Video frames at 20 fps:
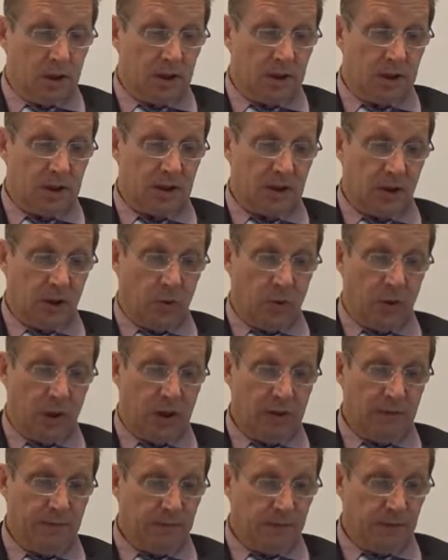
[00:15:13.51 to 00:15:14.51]
So
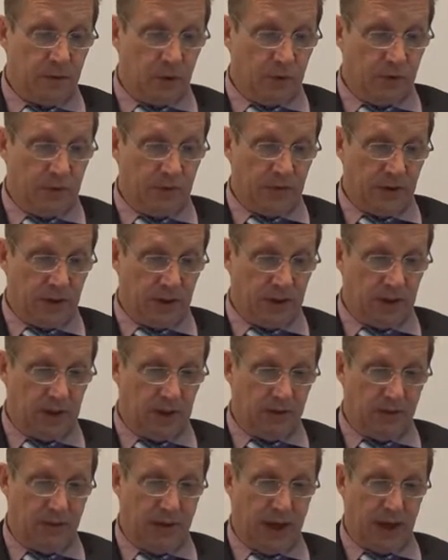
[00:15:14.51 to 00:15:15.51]
if you think
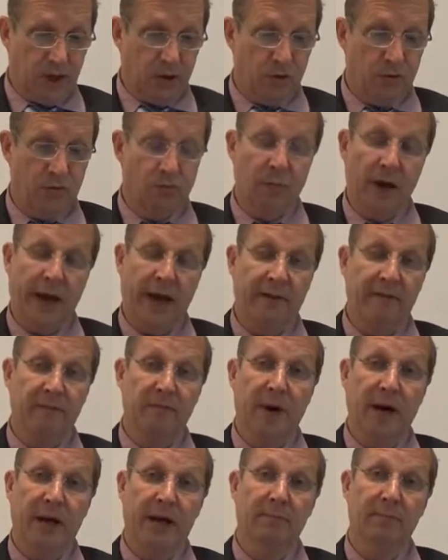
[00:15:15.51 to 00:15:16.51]
that you may have
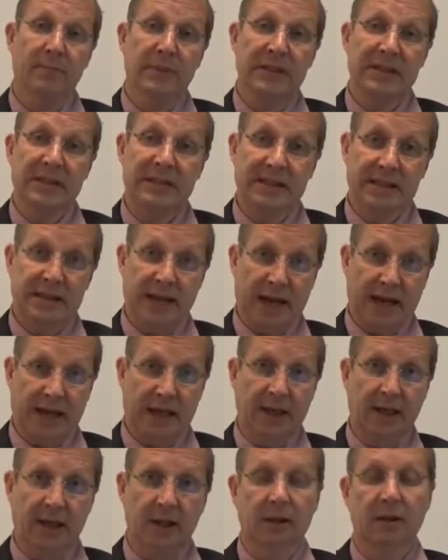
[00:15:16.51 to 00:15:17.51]
made a mistake